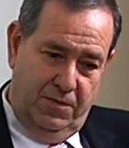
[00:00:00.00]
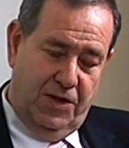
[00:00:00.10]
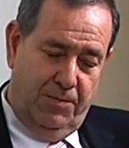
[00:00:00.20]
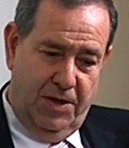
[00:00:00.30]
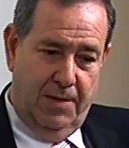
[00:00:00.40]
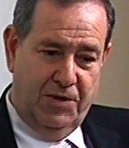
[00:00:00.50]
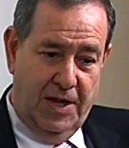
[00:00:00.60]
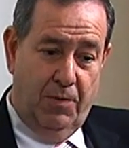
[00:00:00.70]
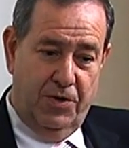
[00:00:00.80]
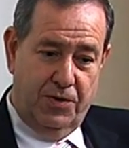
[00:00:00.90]
sometimes
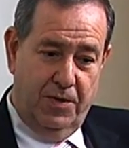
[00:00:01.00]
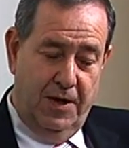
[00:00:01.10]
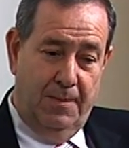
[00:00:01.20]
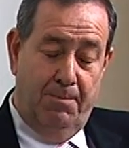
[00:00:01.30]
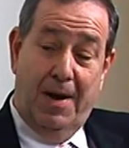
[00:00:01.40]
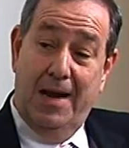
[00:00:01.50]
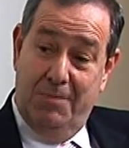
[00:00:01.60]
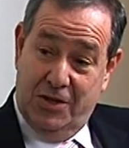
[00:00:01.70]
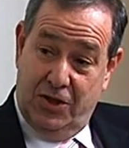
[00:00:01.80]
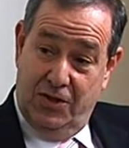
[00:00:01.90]
that was my
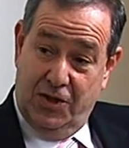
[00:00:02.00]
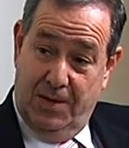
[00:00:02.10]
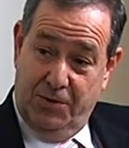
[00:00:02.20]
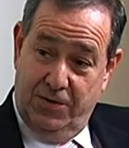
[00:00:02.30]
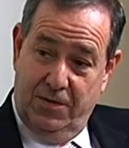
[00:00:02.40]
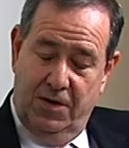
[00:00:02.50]
misconception.